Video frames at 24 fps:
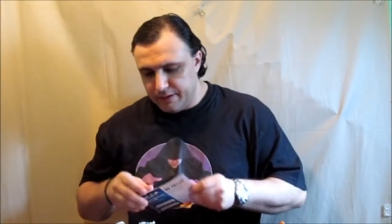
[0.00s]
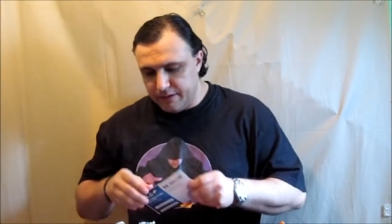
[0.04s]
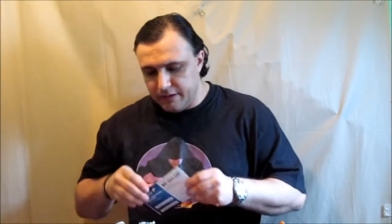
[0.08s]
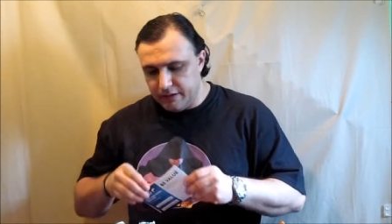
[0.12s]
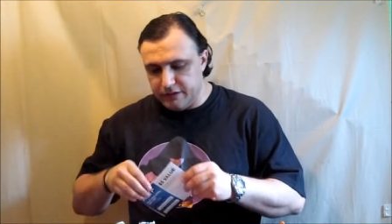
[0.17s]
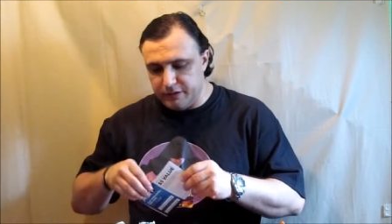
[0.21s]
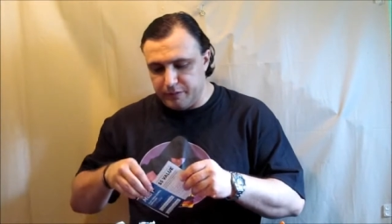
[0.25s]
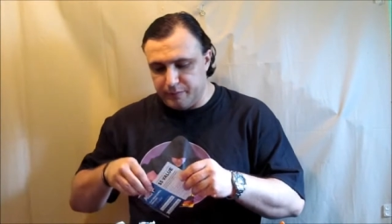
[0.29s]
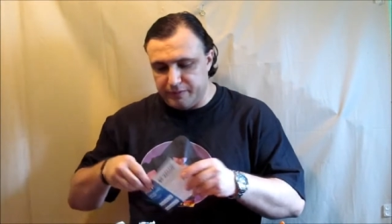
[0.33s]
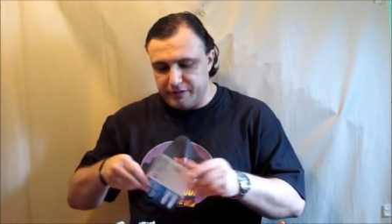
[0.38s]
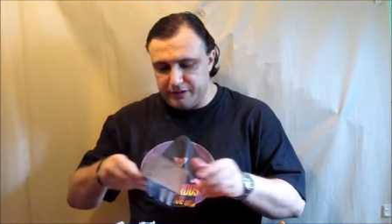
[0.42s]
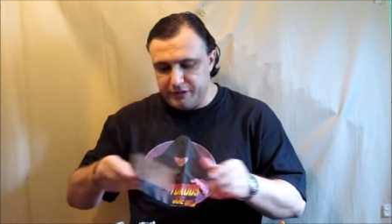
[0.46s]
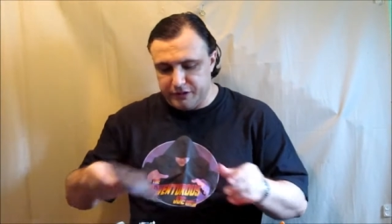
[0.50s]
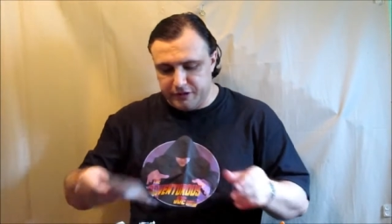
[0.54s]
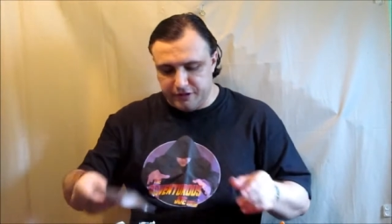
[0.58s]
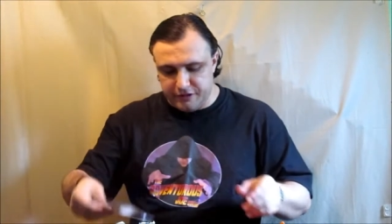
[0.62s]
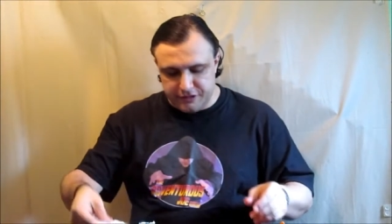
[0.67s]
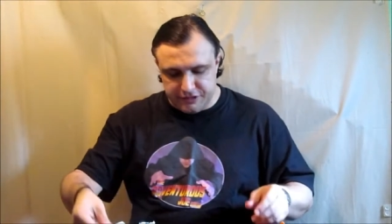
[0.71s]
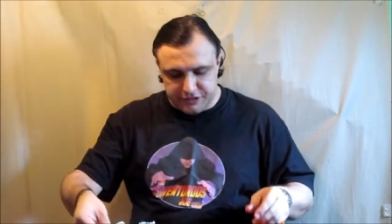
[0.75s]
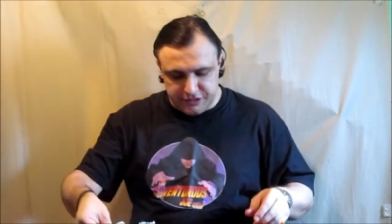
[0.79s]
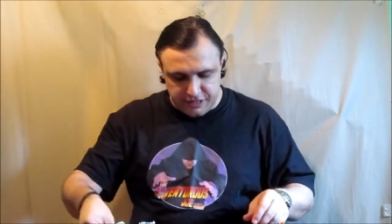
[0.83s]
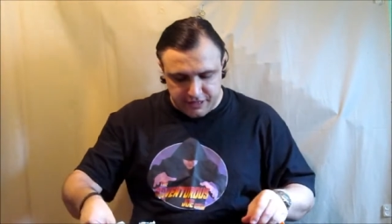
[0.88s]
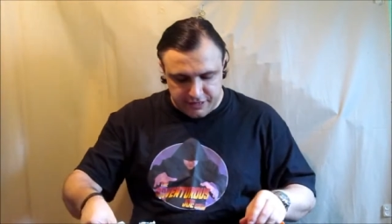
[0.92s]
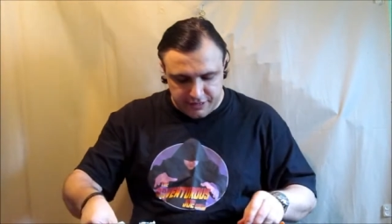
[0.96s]
That's a bunch of
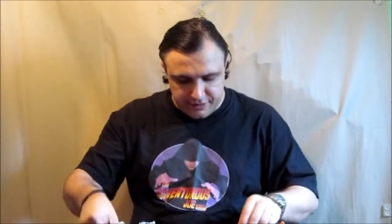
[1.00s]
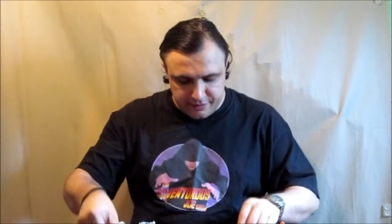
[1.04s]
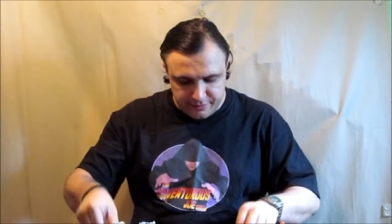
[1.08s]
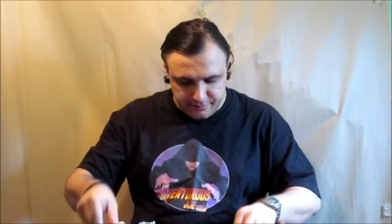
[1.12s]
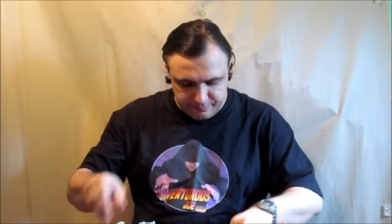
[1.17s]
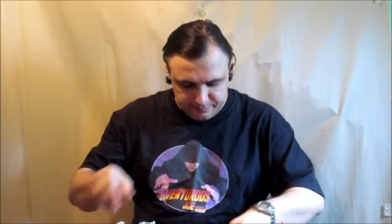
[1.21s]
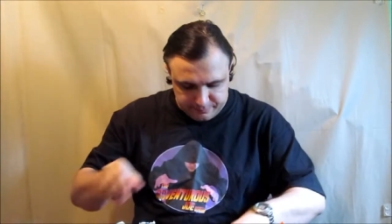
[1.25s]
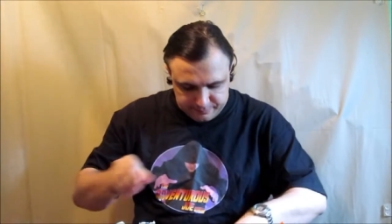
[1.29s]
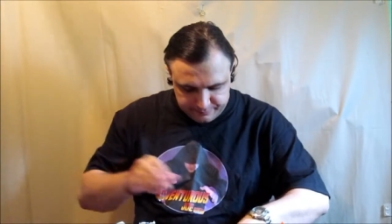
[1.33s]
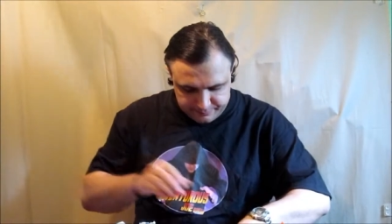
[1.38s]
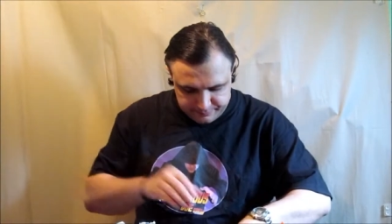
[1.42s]
good shit here.